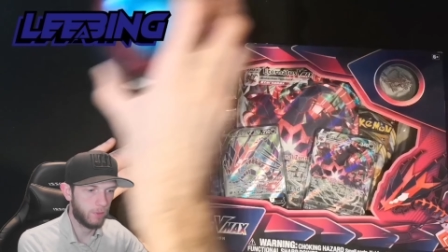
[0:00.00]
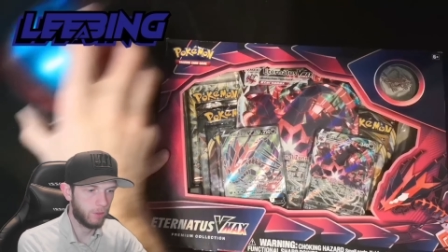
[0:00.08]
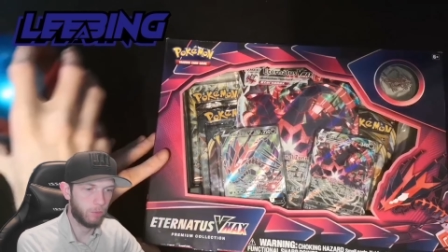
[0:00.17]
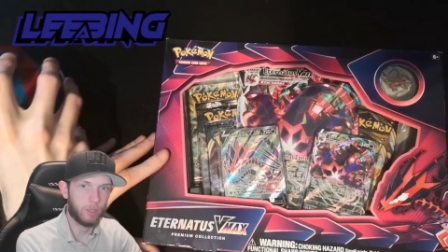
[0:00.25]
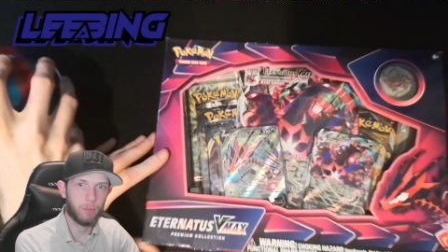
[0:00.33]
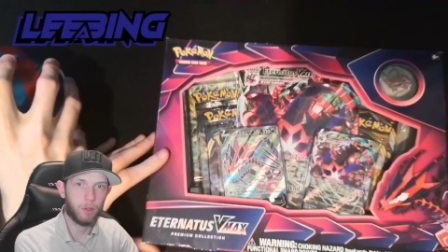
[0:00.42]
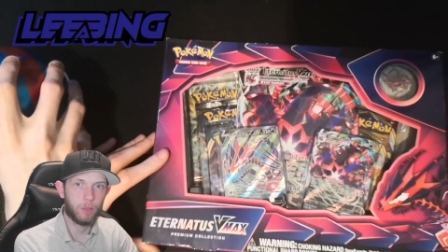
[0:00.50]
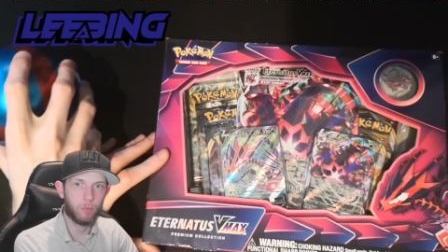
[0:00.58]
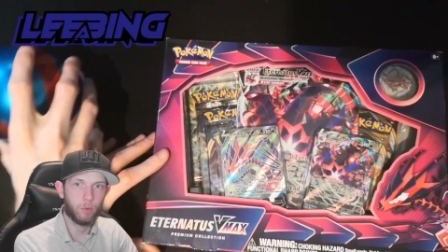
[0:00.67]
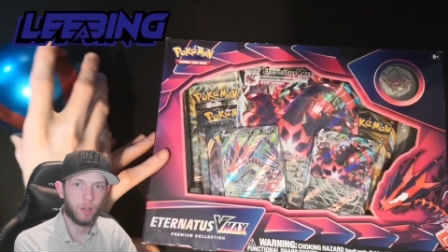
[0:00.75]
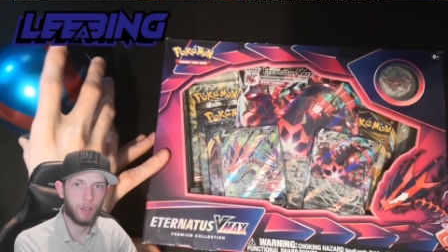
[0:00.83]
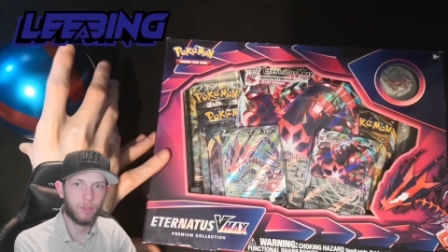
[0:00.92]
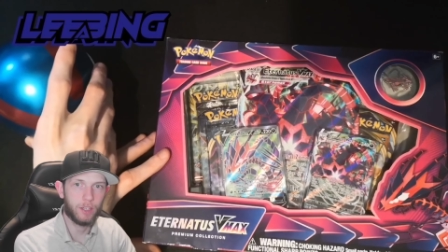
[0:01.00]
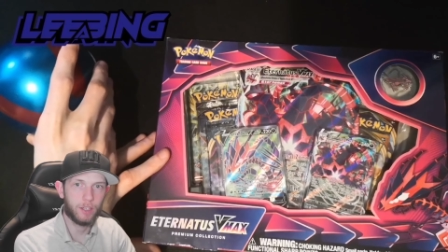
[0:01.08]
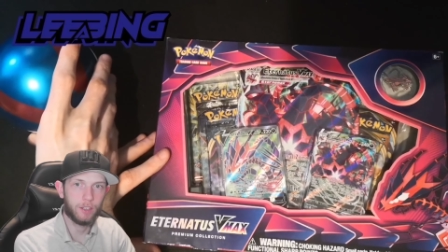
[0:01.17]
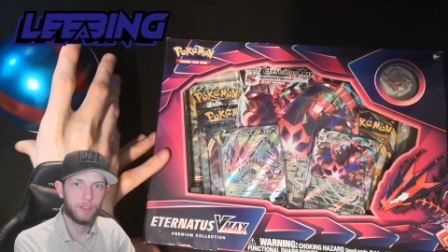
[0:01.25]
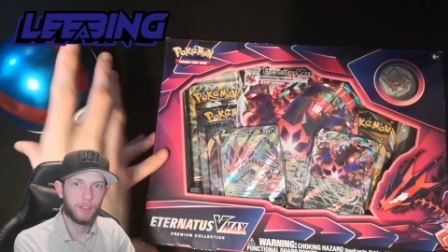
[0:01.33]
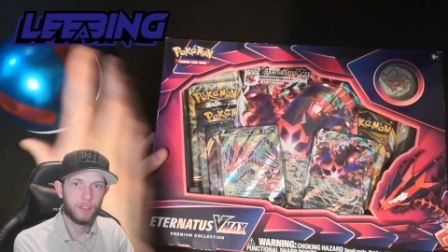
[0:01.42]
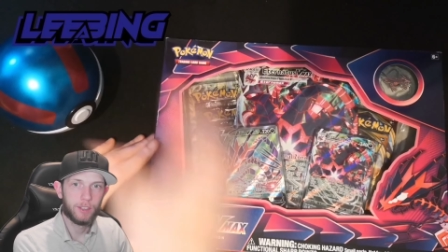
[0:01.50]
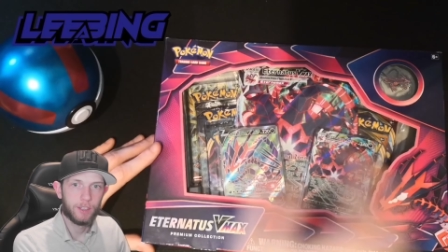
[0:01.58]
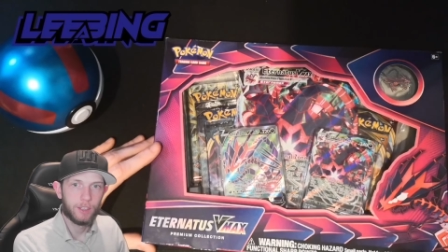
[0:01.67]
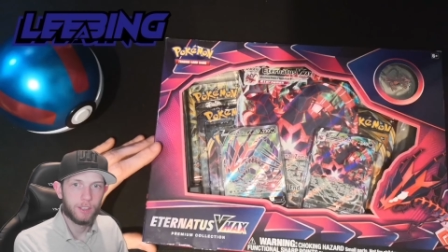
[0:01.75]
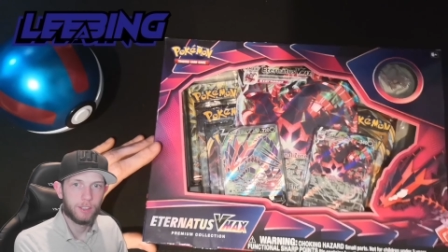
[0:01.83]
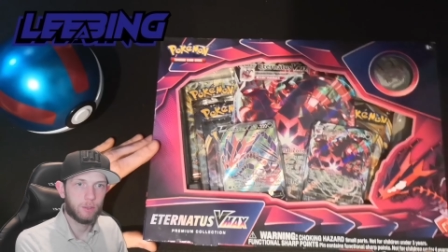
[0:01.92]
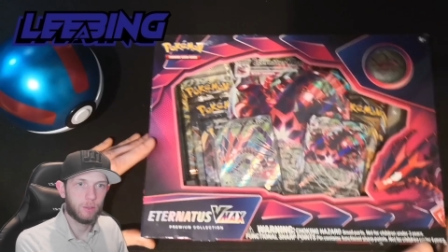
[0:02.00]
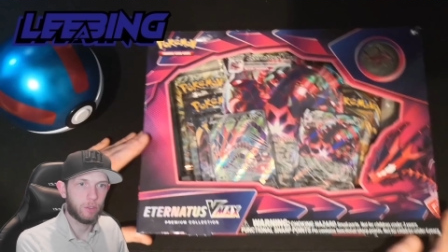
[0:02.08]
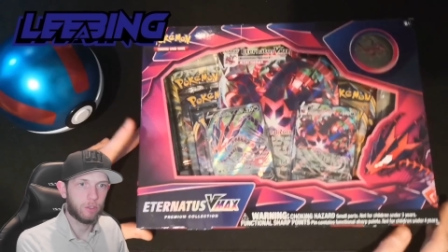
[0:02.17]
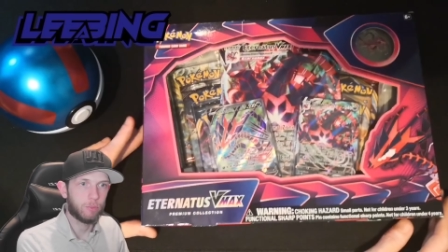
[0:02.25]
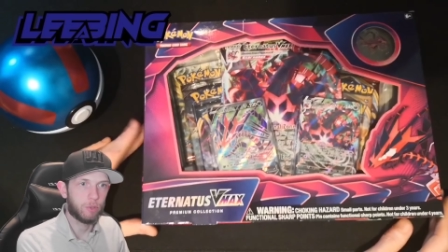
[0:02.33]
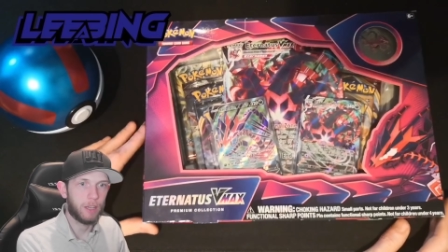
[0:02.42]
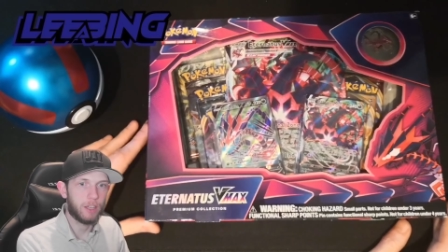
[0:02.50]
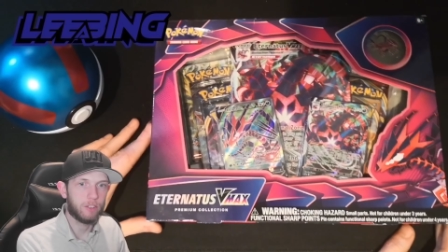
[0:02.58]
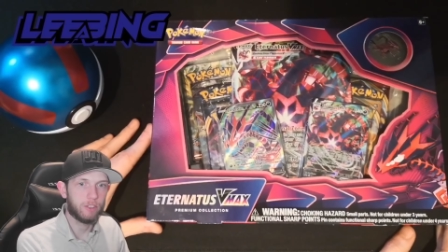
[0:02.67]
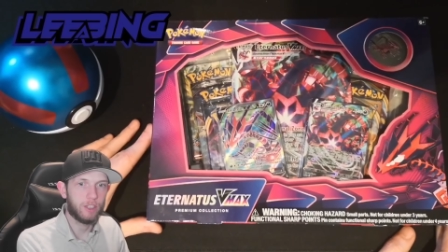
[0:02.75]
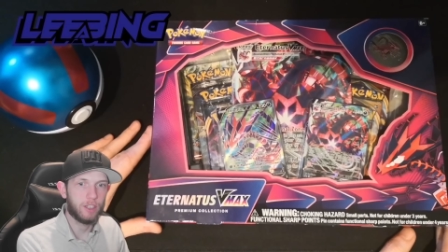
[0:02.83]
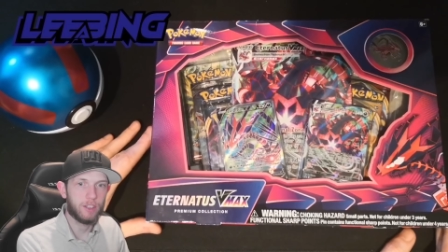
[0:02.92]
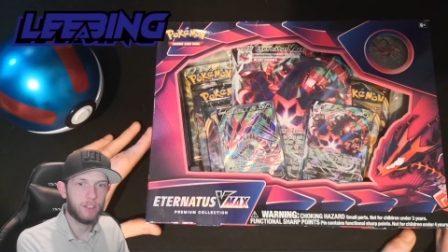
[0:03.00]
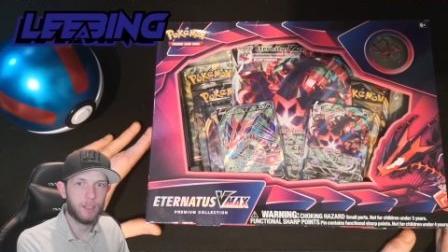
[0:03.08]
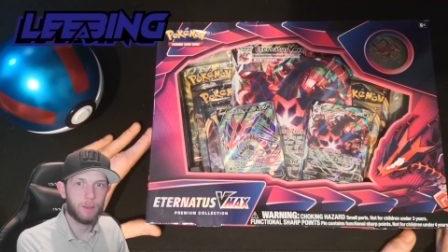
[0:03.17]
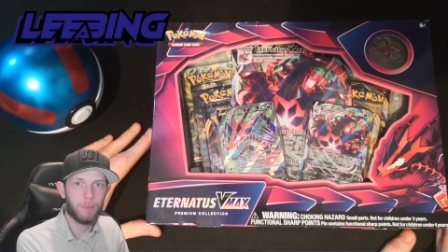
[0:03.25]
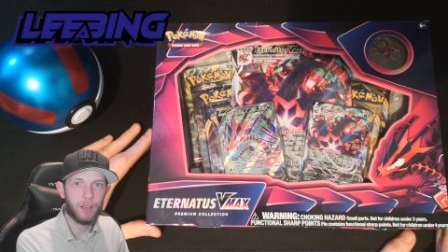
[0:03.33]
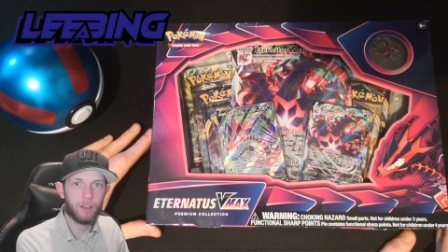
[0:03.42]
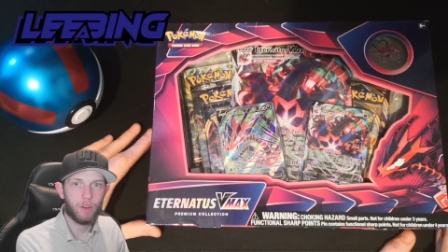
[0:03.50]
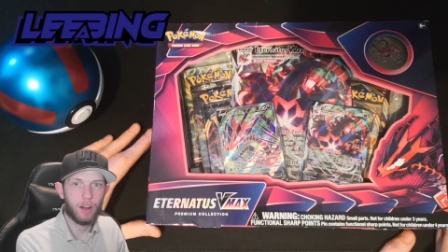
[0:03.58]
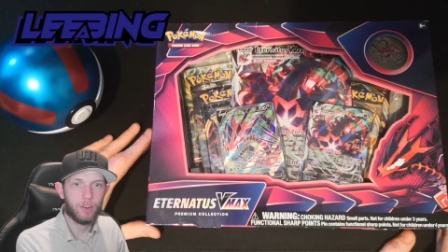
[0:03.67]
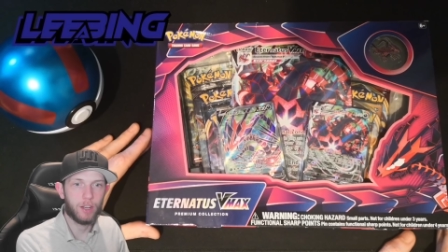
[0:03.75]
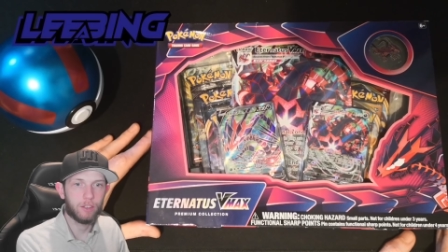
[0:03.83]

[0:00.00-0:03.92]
the Pokeball over here. So we've got some space in the better area.